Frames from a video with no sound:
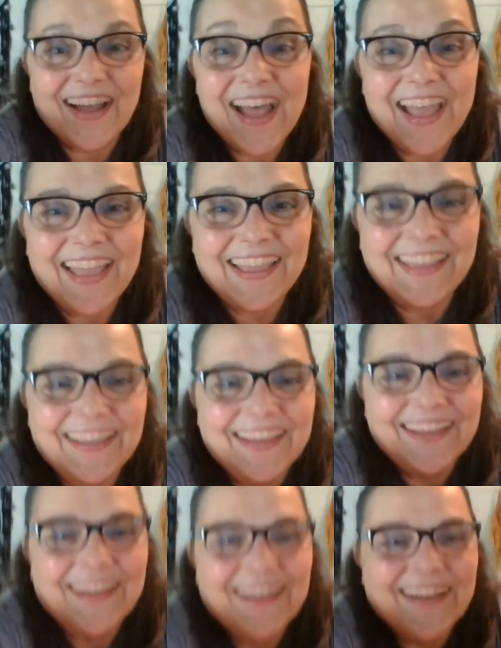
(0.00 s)
hi.
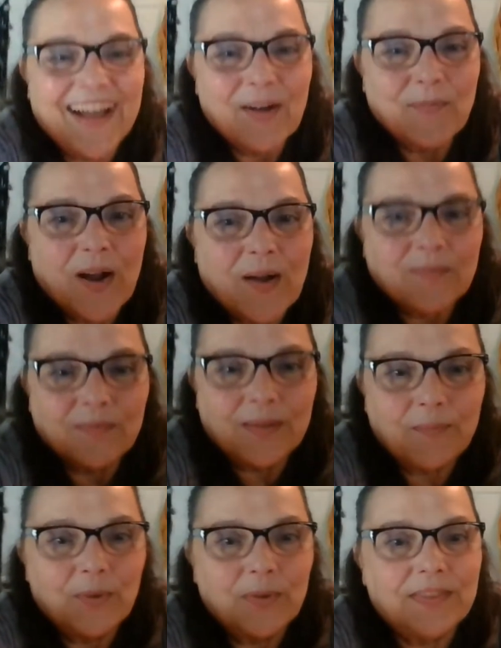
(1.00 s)
I'll
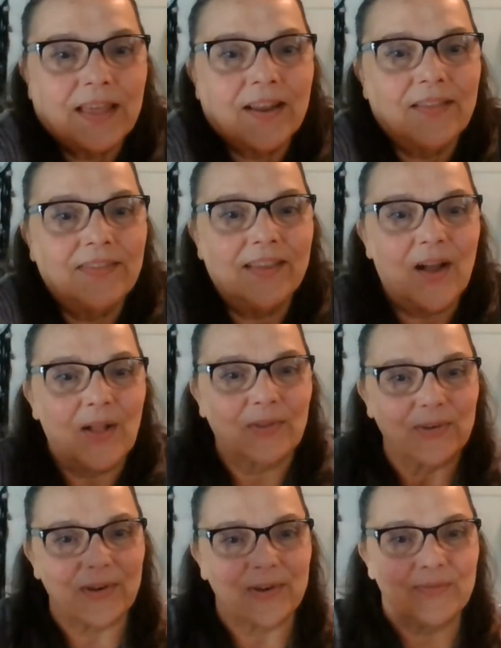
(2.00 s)
probably put that on the
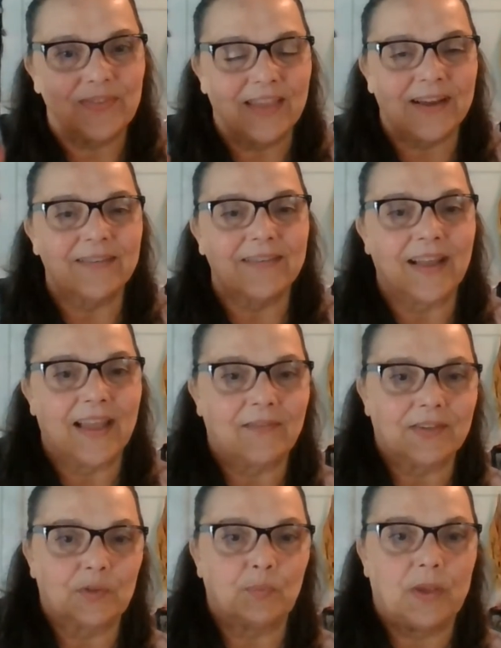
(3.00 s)
altar over there. I have
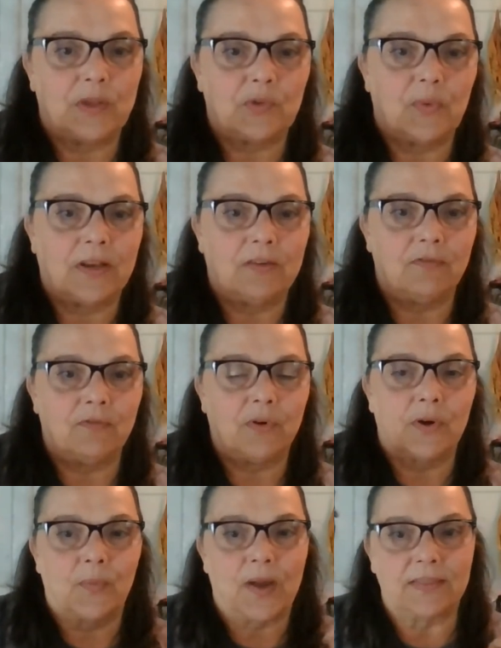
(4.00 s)
a space ready
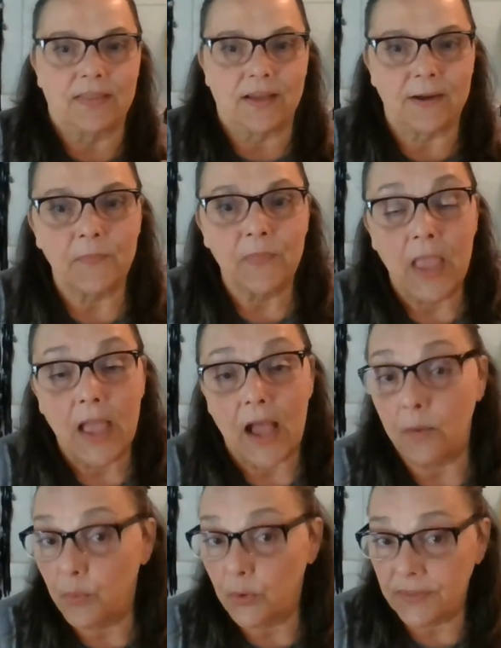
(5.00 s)
for it right there.
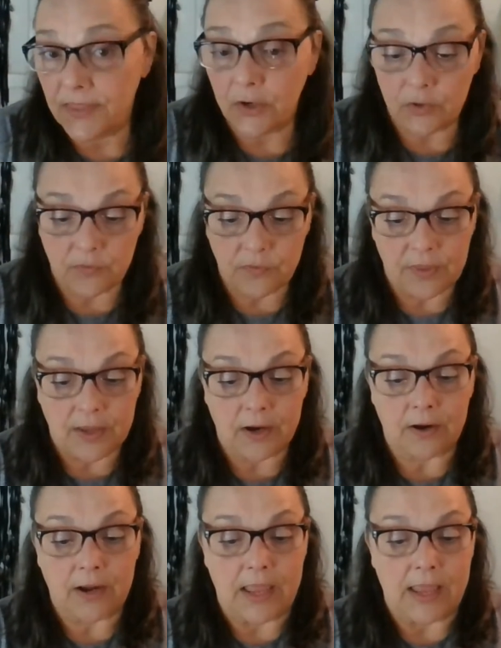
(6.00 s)
I'll put that over
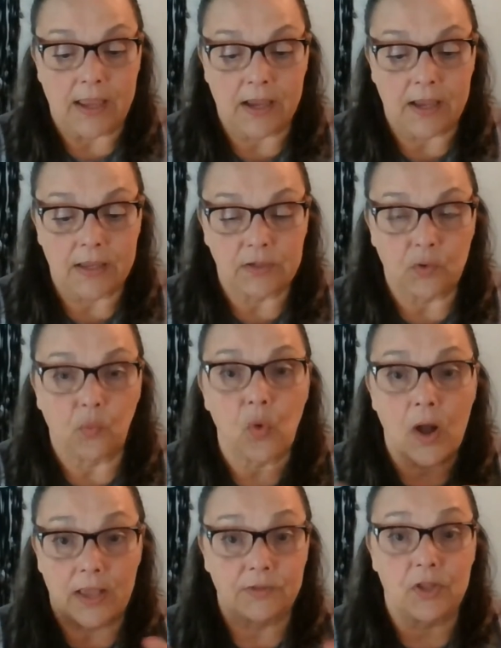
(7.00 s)
there, and
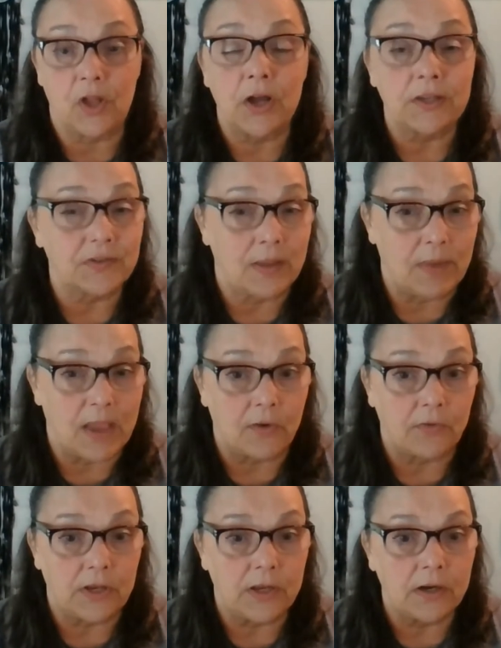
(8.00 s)
as long as I'm
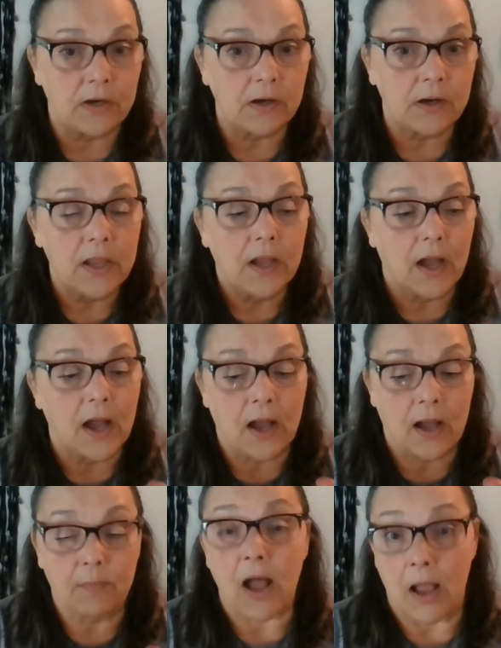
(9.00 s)
out here,
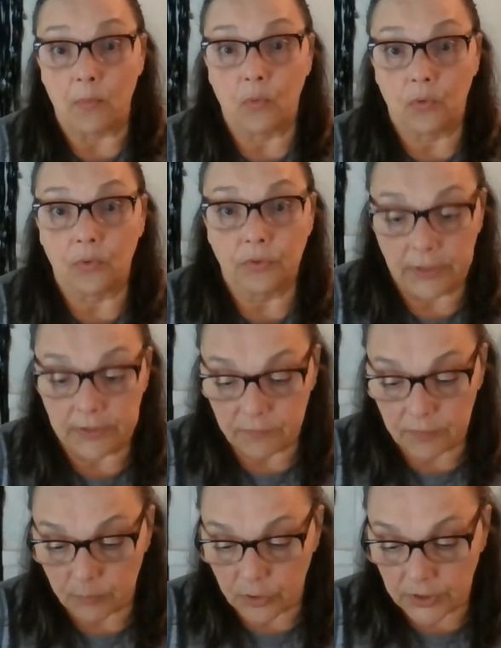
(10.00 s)
um, I will leave
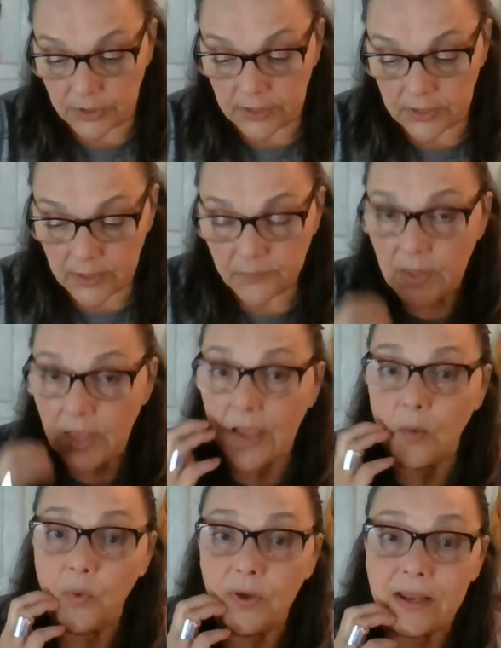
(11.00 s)
it burning.
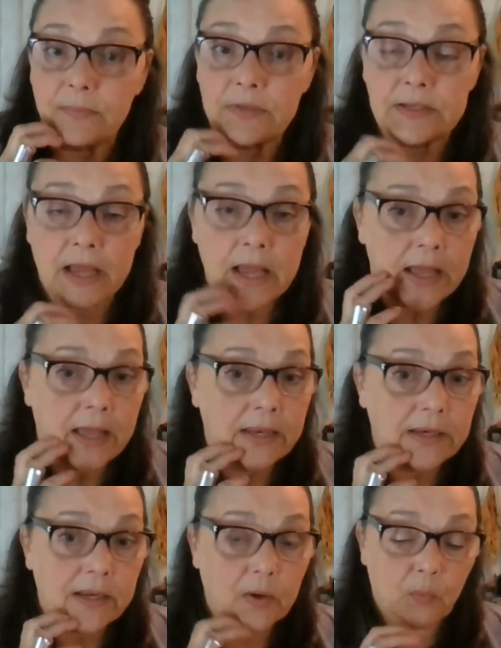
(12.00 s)
And when I'm
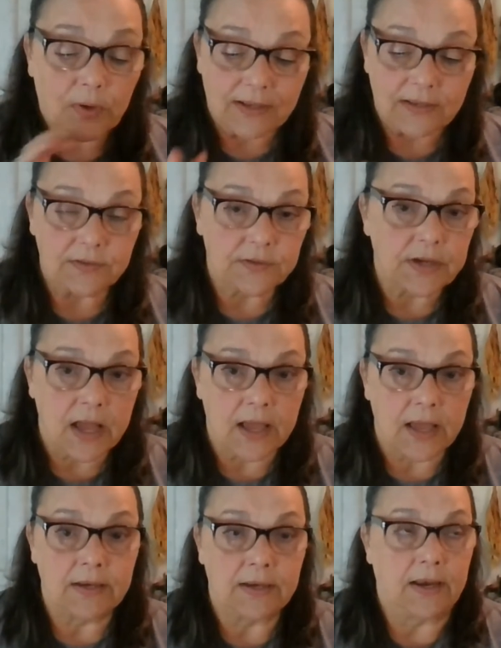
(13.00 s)
done, when it's
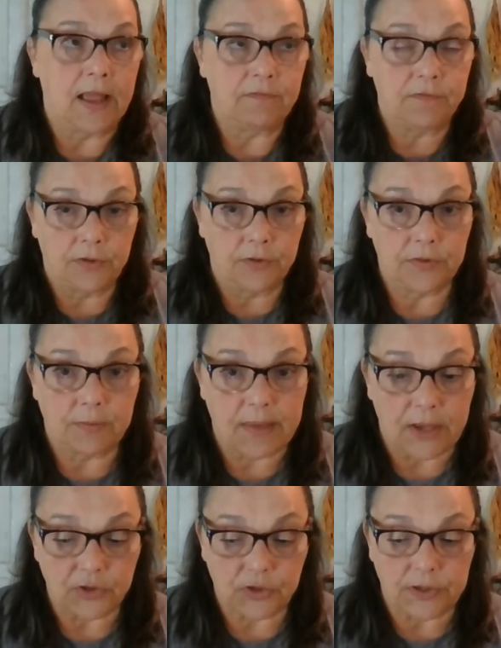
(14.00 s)
done and I feel that the
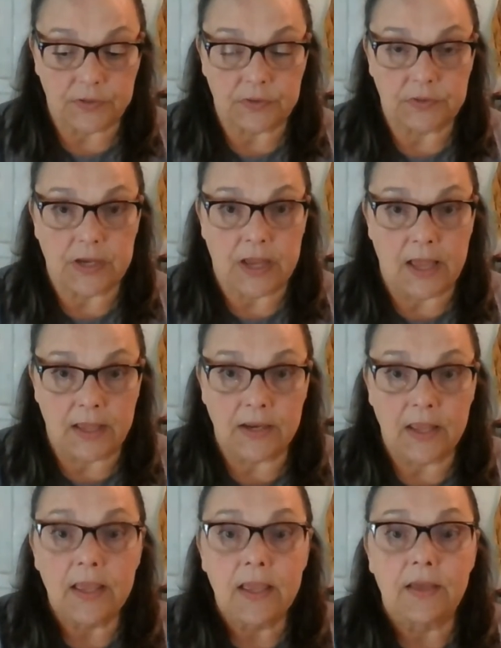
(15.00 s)
magic is
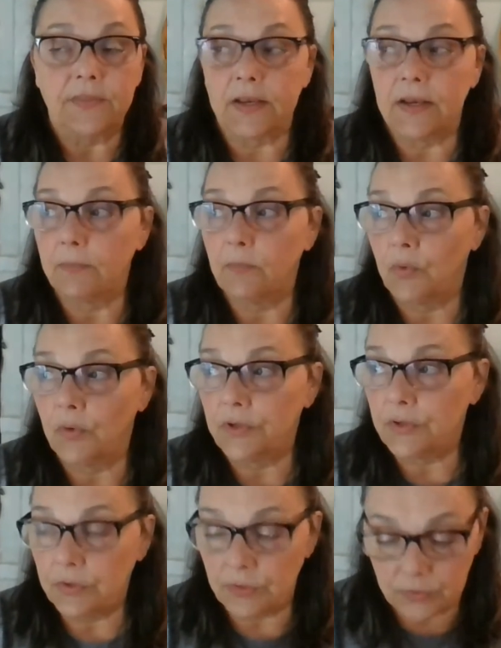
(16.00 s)
done, then I'm going
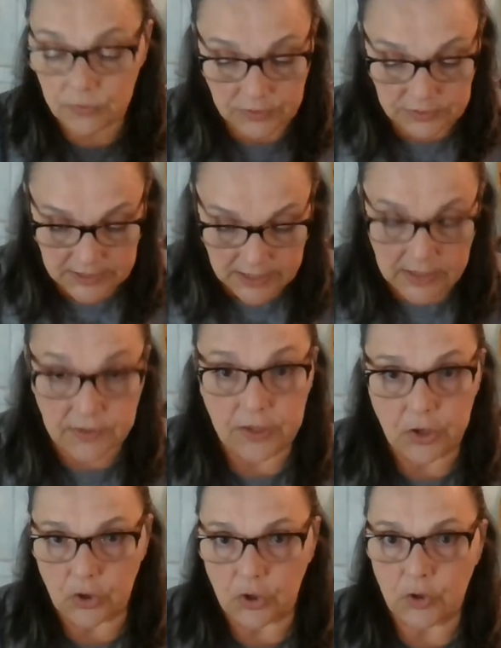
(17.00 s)
to take
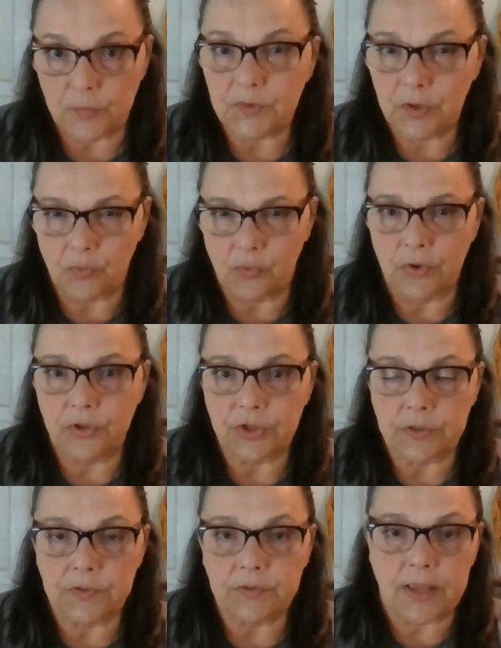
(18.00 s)
the herbs, the
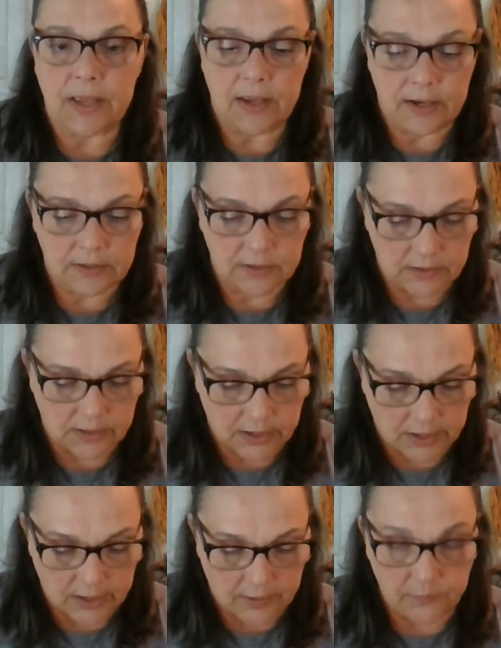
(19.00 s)
oranges and
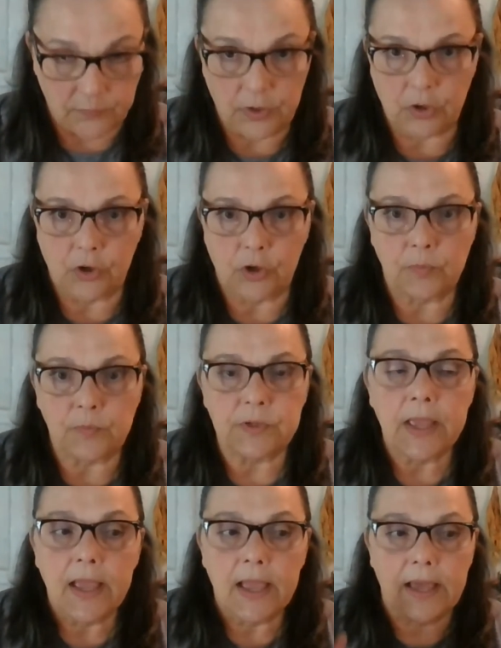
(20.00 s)
uh, the herbs,
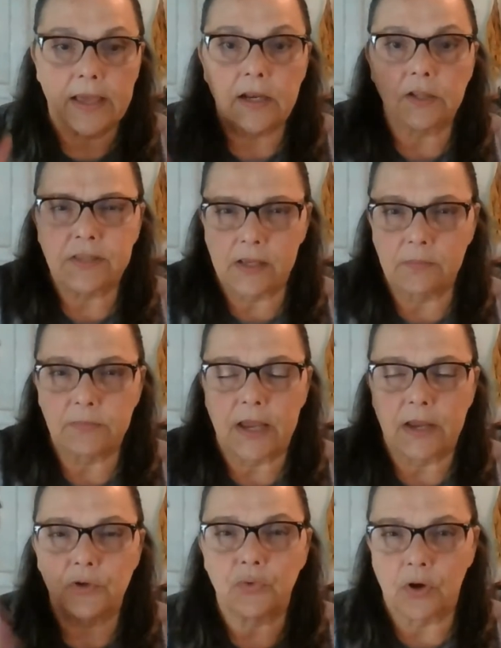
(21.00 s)
and I'll take them
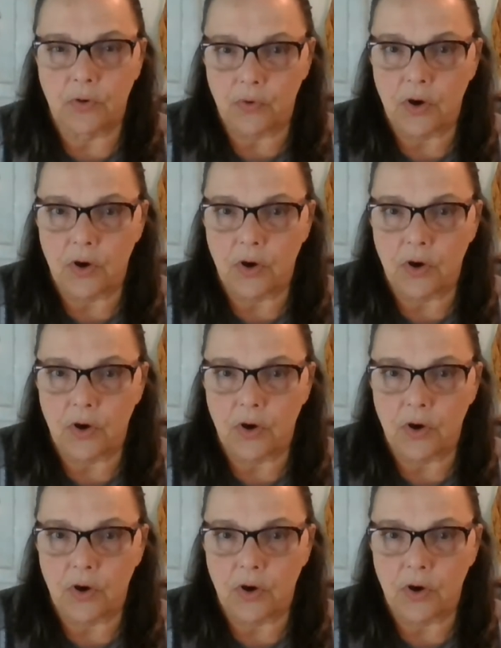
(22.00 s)
down to our